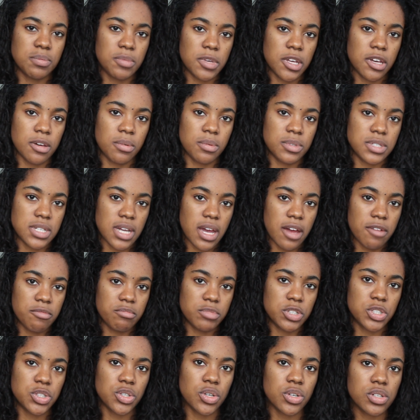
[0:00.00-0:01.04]
be able to have
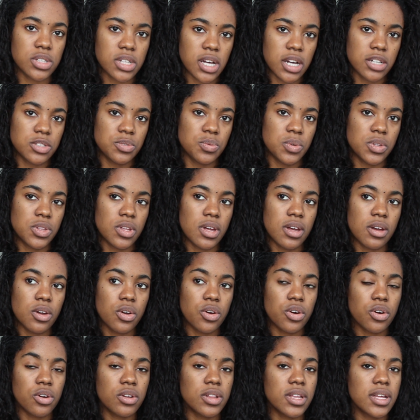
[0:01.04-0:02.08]
mature locks with
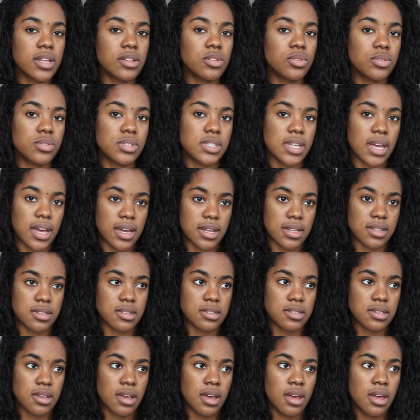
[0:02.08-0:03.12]
curly, loose
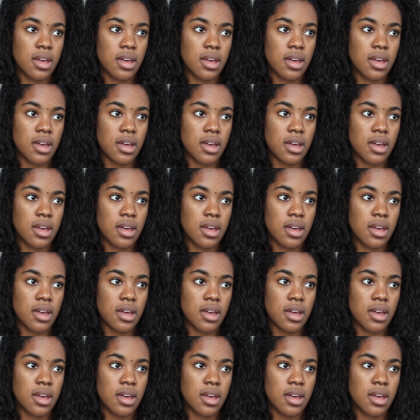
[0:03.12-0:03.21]
ends.